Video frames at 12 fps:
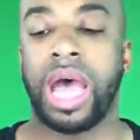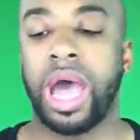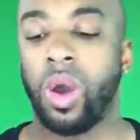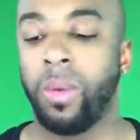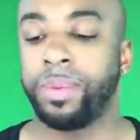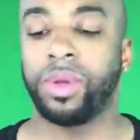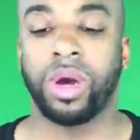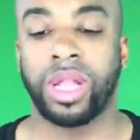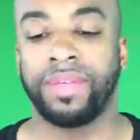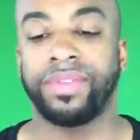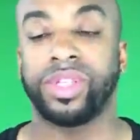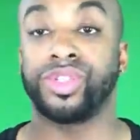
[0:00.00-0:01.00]
I hope you all
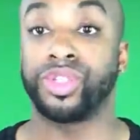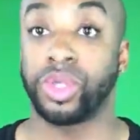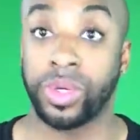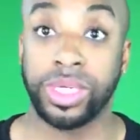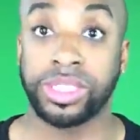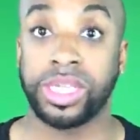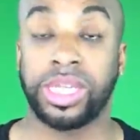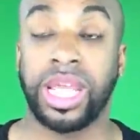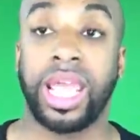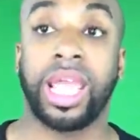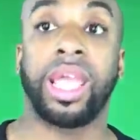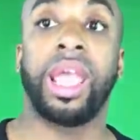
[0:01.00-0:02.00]
have enjoyed
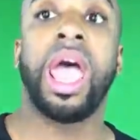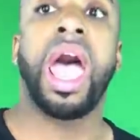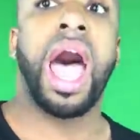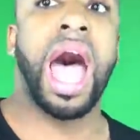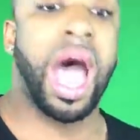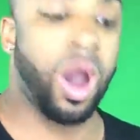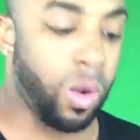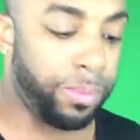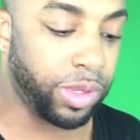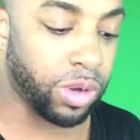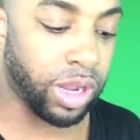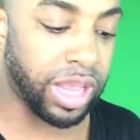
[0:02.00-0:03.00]
today. I
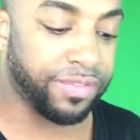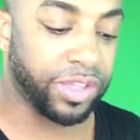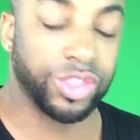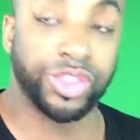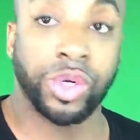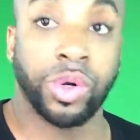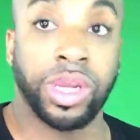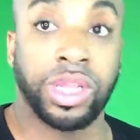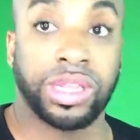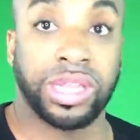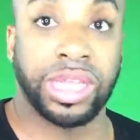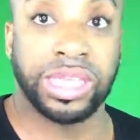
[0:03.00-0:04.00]
hope you all have enjoyed
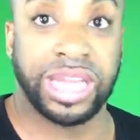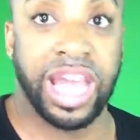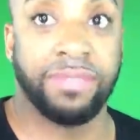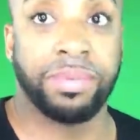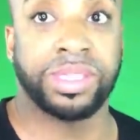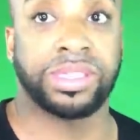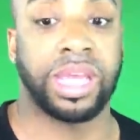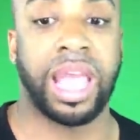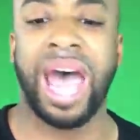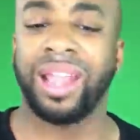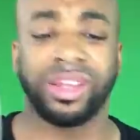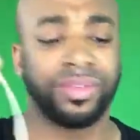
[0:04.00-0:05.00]
things that I've been saying.
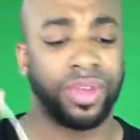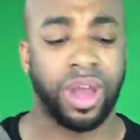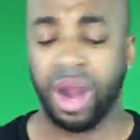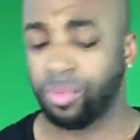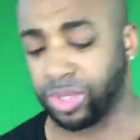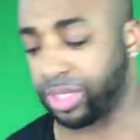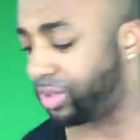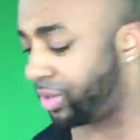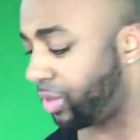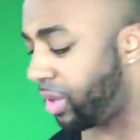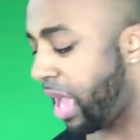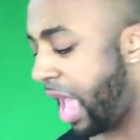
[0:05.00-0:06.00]
I love y'all. I really
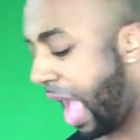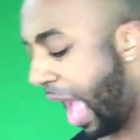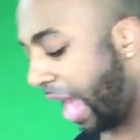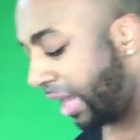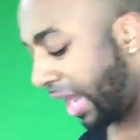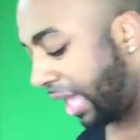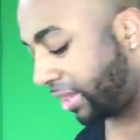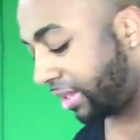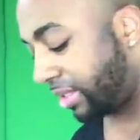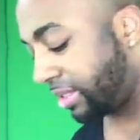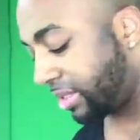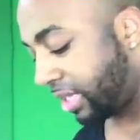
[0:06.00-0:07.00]
do. I like
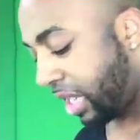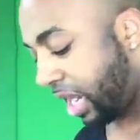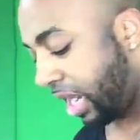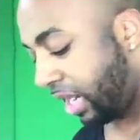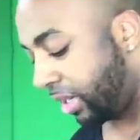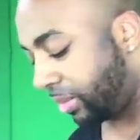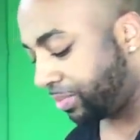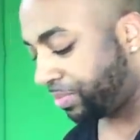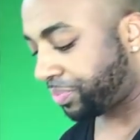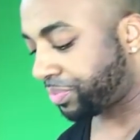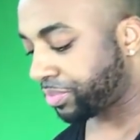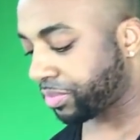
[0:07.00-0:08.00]
this.
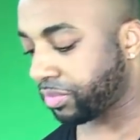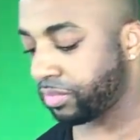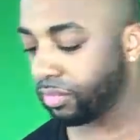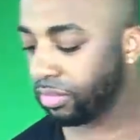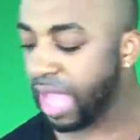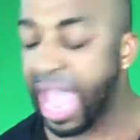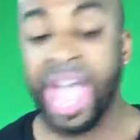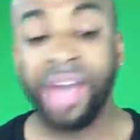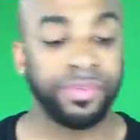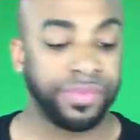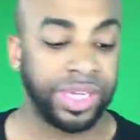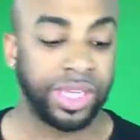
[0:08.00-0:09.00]
Um, I
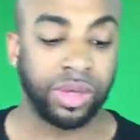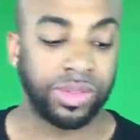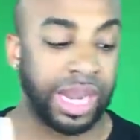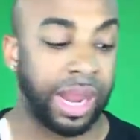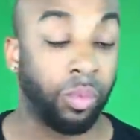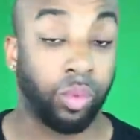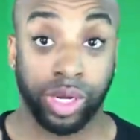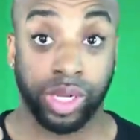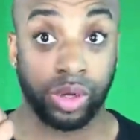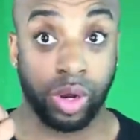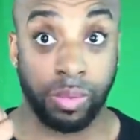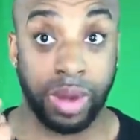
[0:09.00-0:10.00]
have a video that I'm
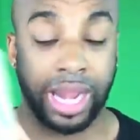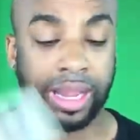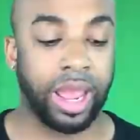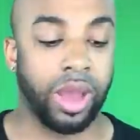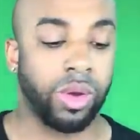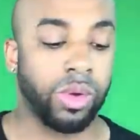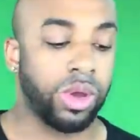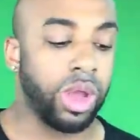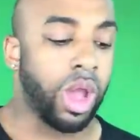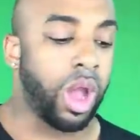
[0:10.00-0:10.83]
working on right now.